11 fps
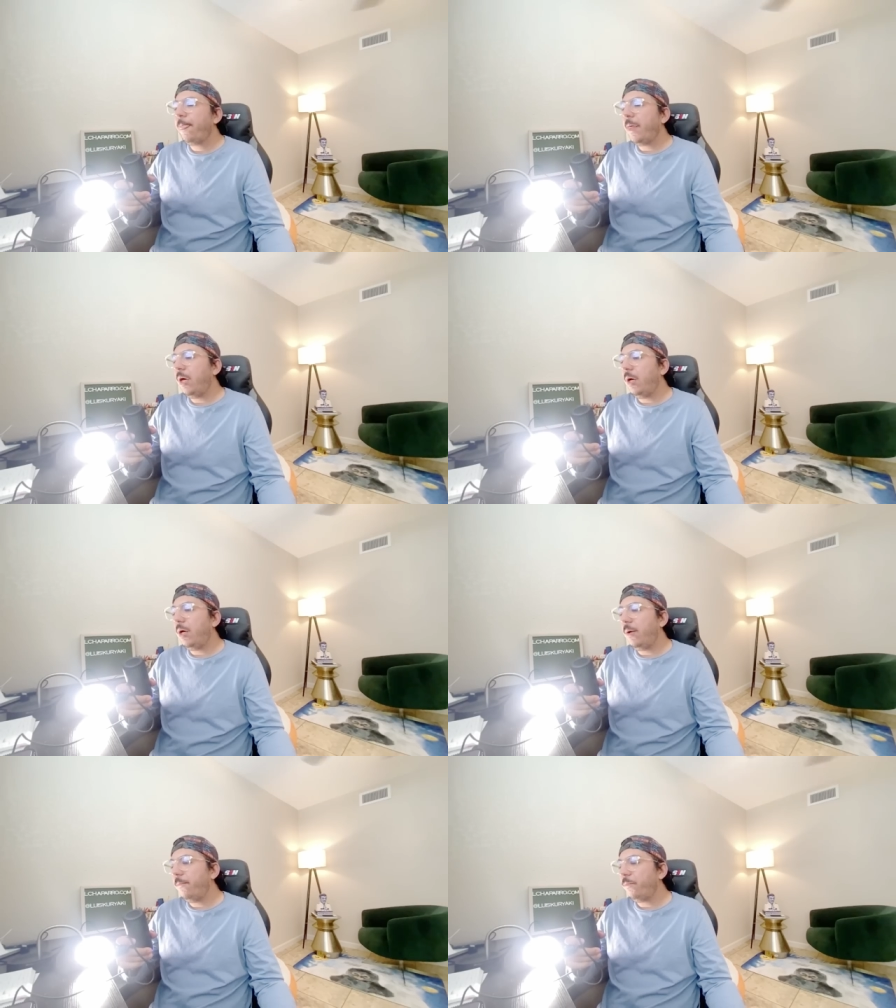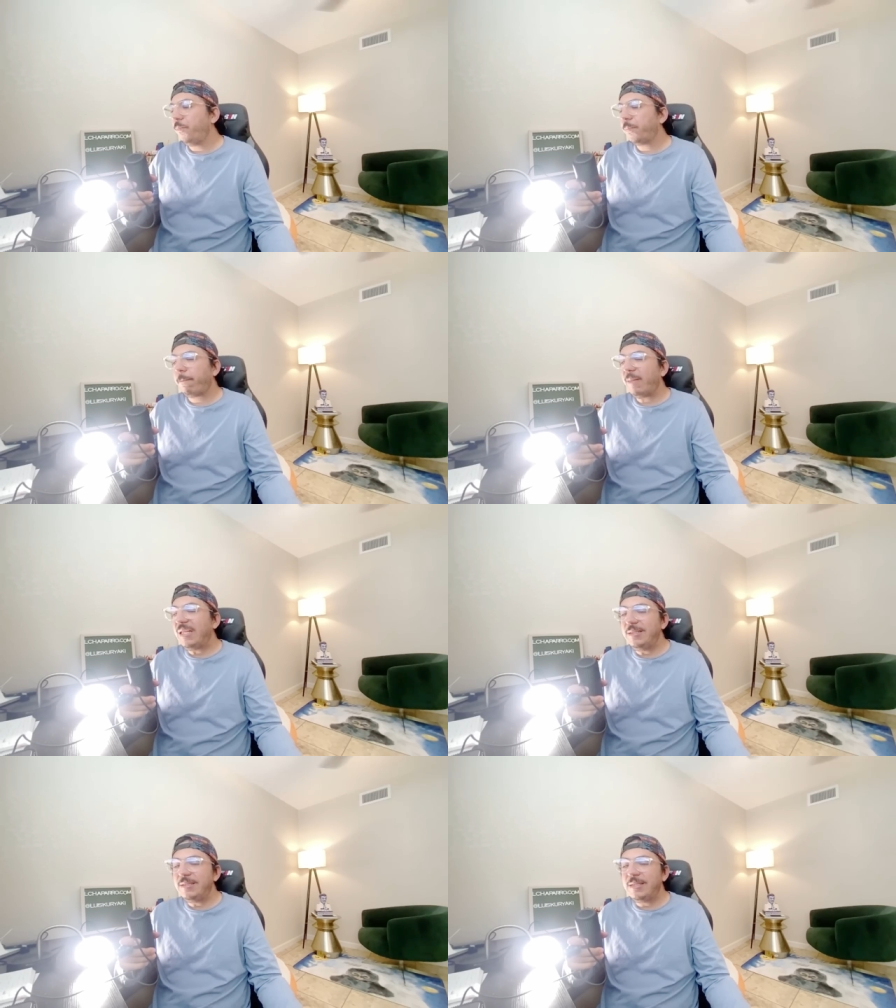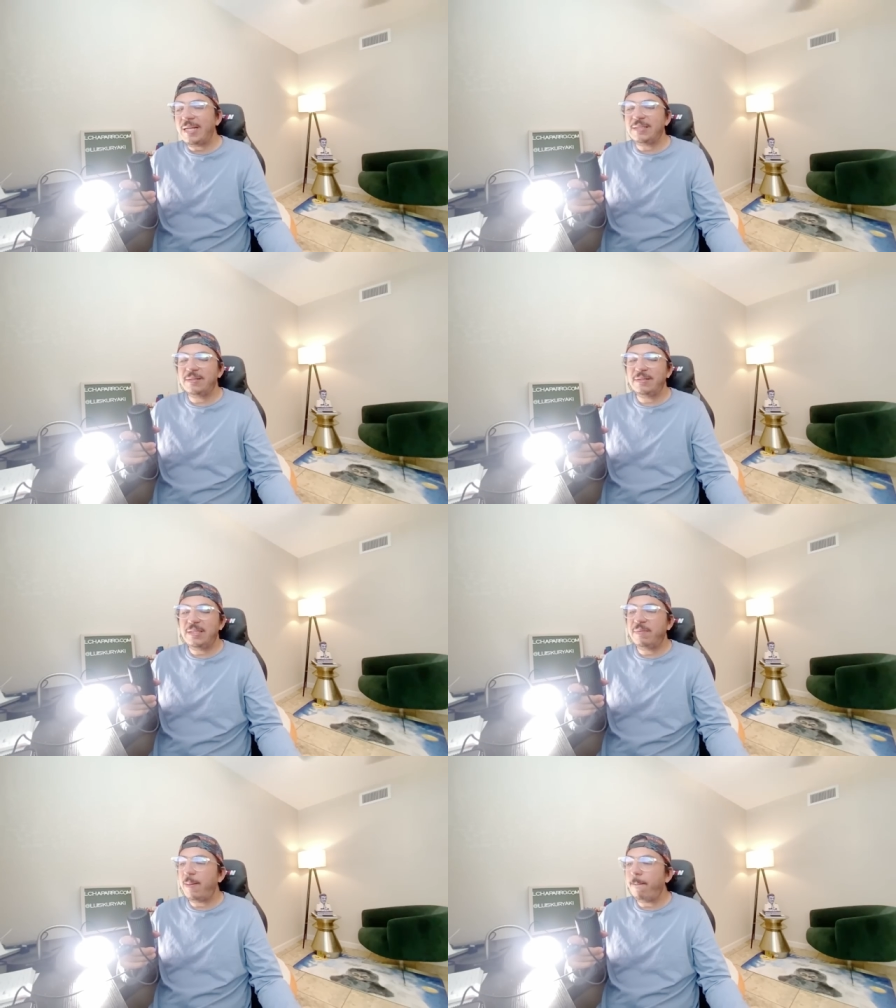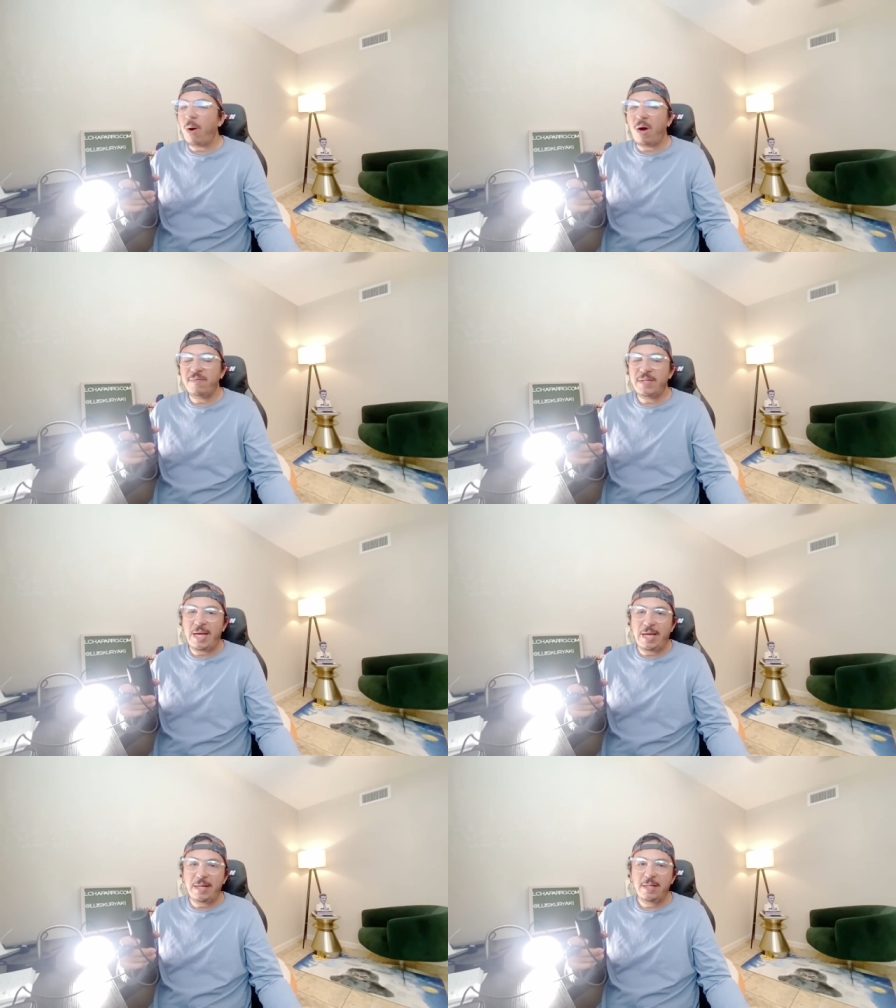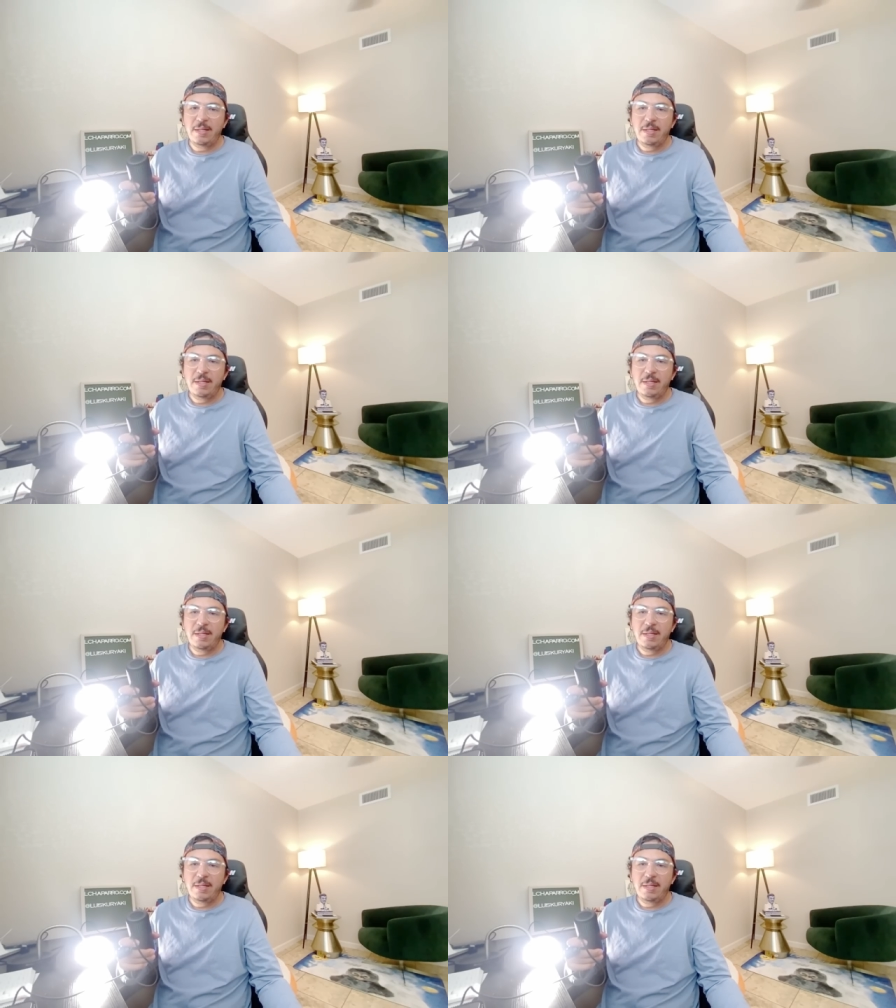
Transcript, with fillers: Um, this guy is even above that.